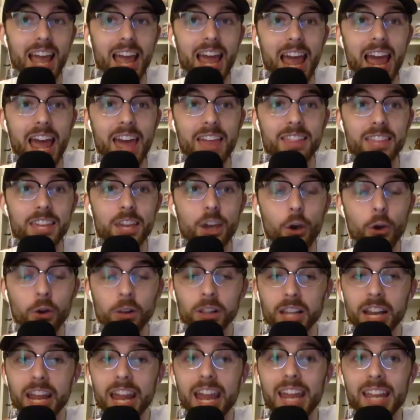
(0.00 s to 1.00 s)
and the
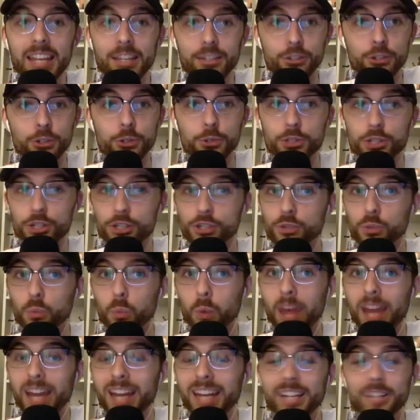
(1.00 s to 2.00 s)
Oakland A's, who just
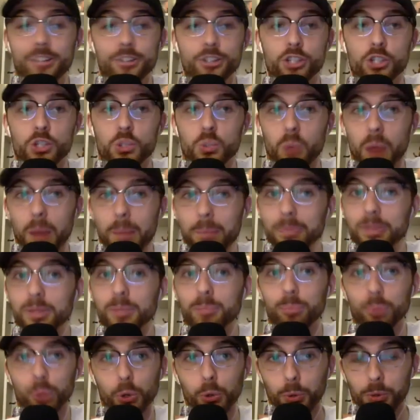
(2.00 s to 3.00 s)
went in and swept the
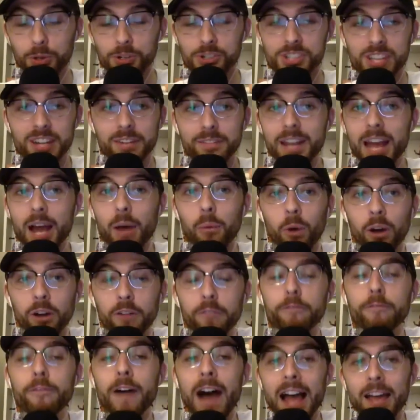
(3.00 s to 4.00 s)
Brewers and have now won
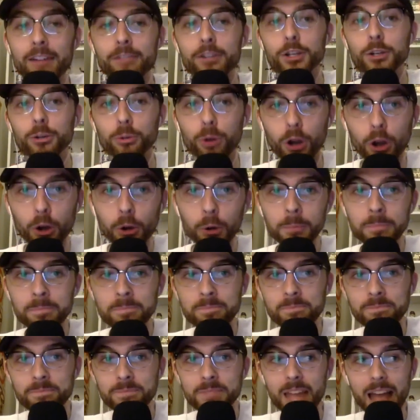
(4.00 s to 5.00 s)
five in a row,
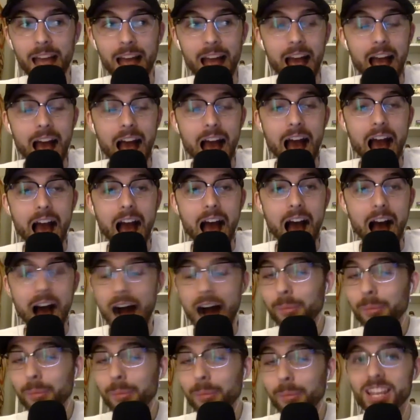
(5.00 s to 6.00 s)

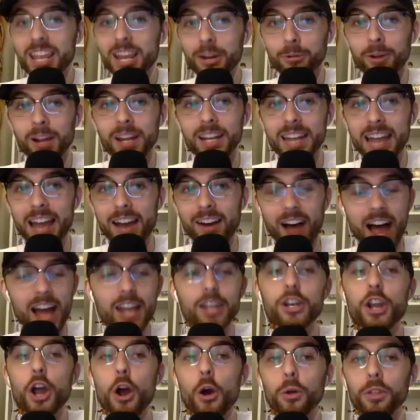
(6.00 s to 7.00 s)
I'm going to say it right now. I
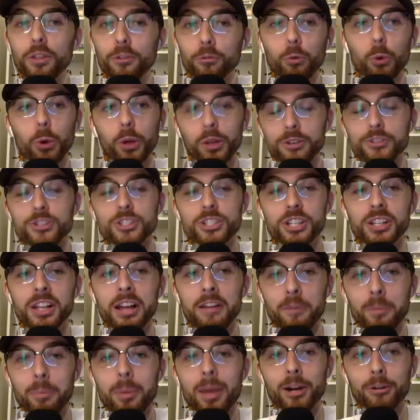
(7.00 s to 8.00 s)
know the Royals still
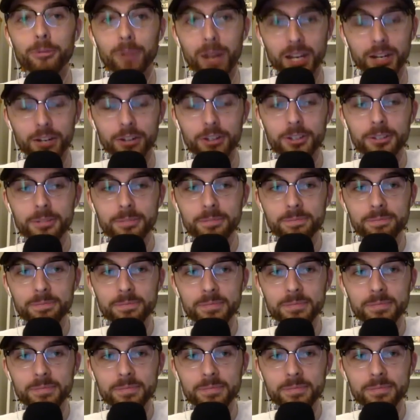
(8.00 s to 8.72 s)
have a better record,